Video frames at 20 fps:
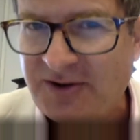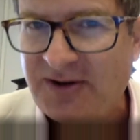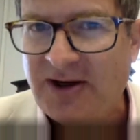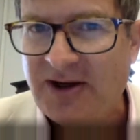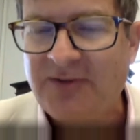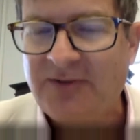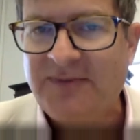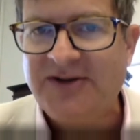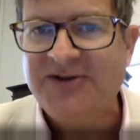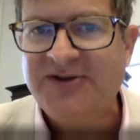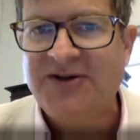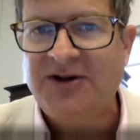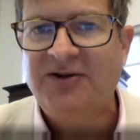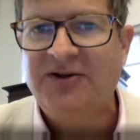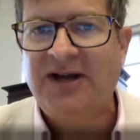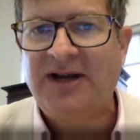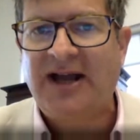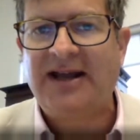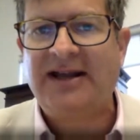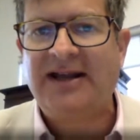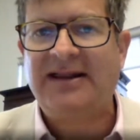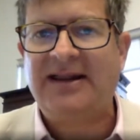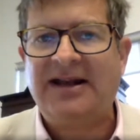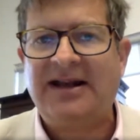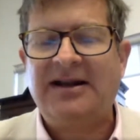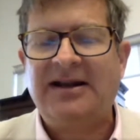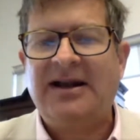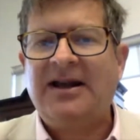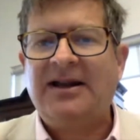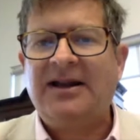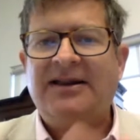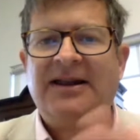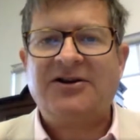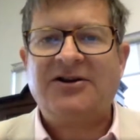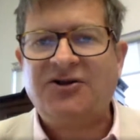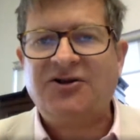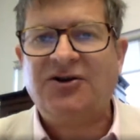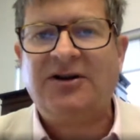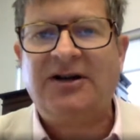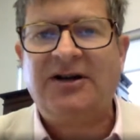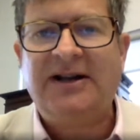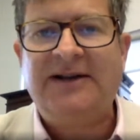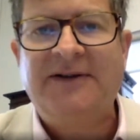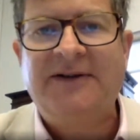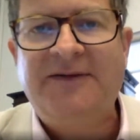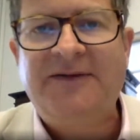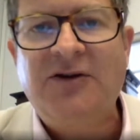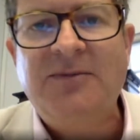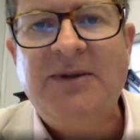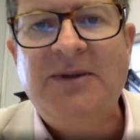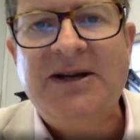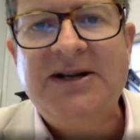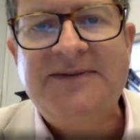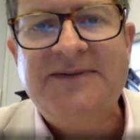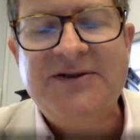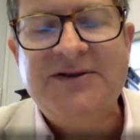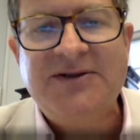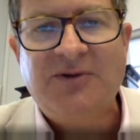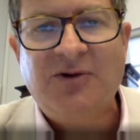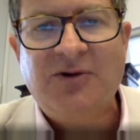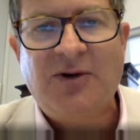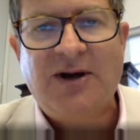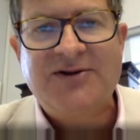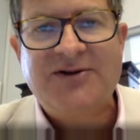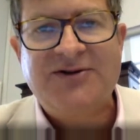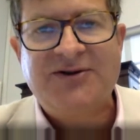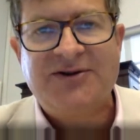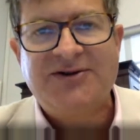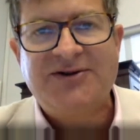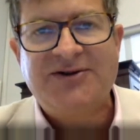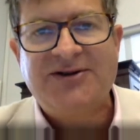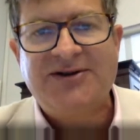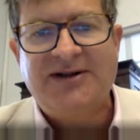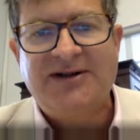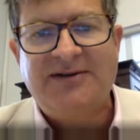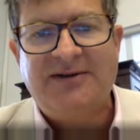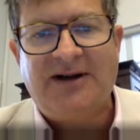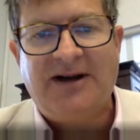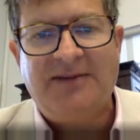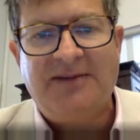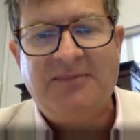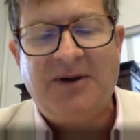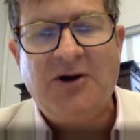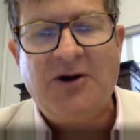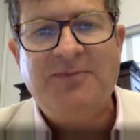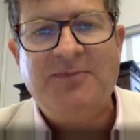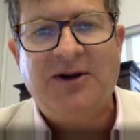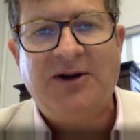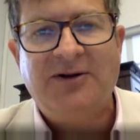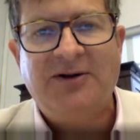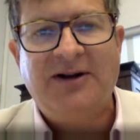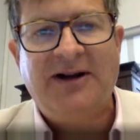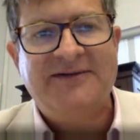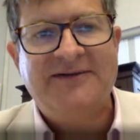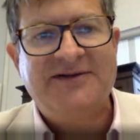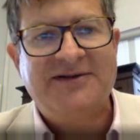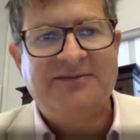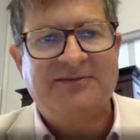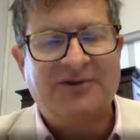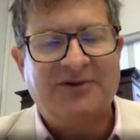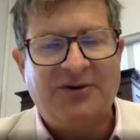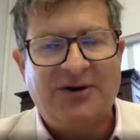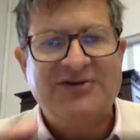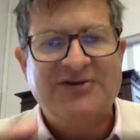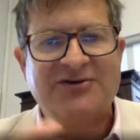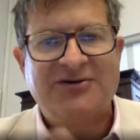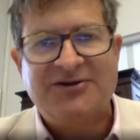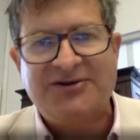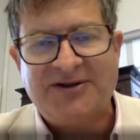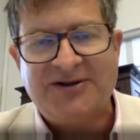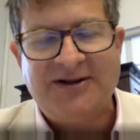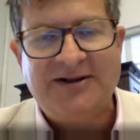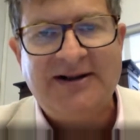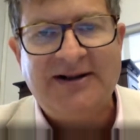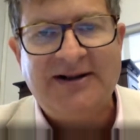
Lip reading: I hope that's okay. And then that should leave a few minutes for some questions, because I'm hoping you'll have some questions and